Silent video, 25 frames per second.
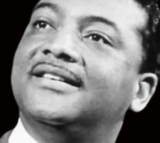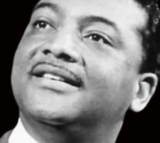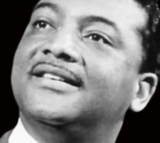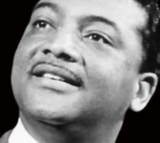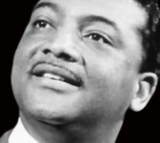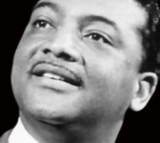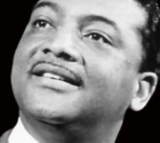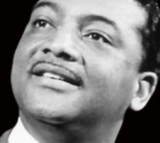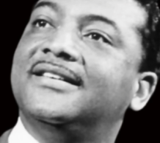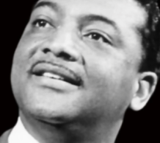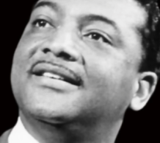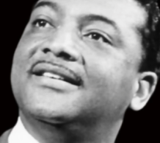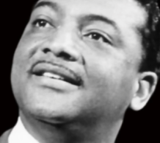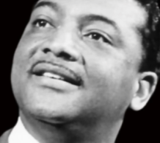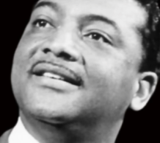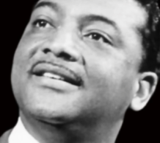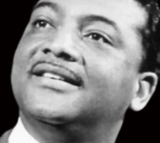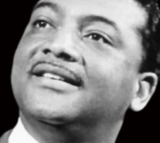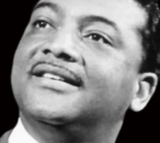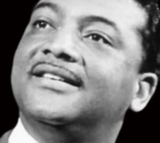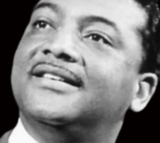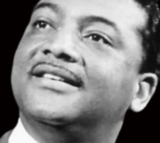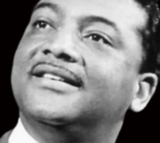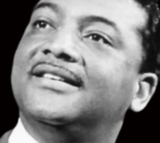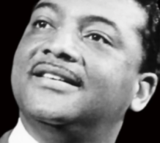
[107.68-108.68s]

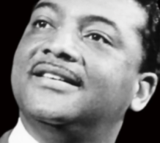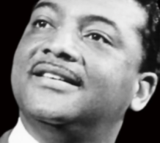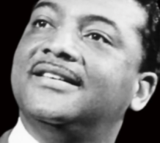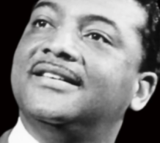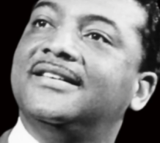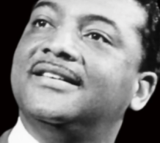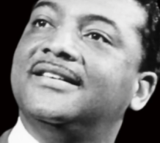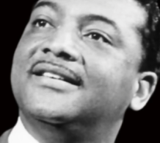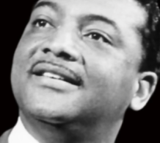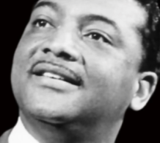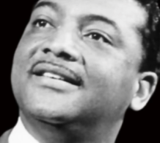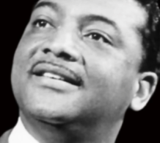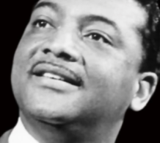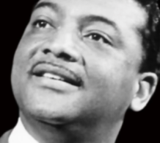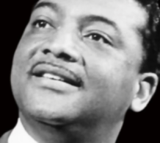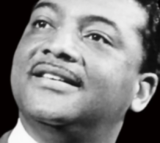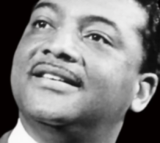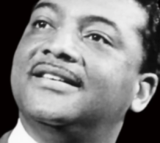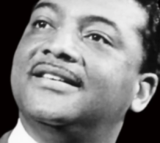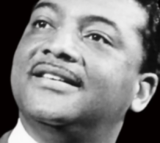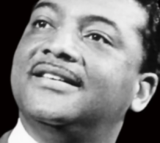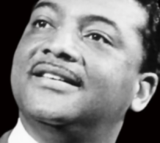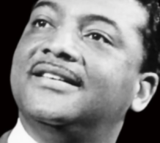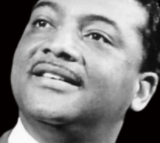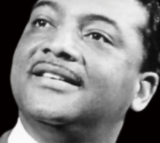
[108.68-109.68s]

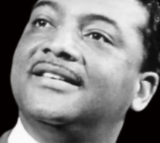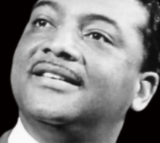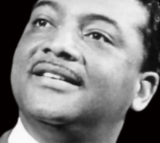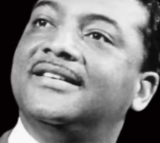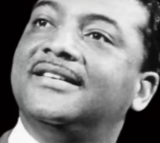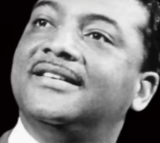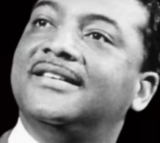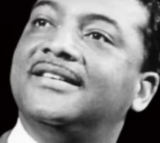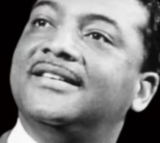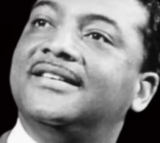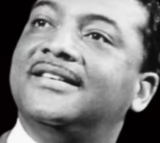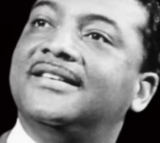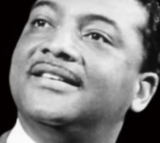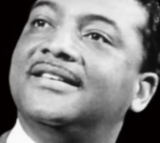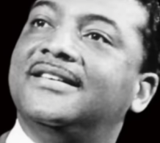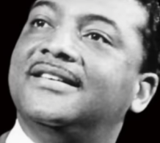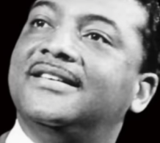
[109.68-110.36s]
Nothing is said.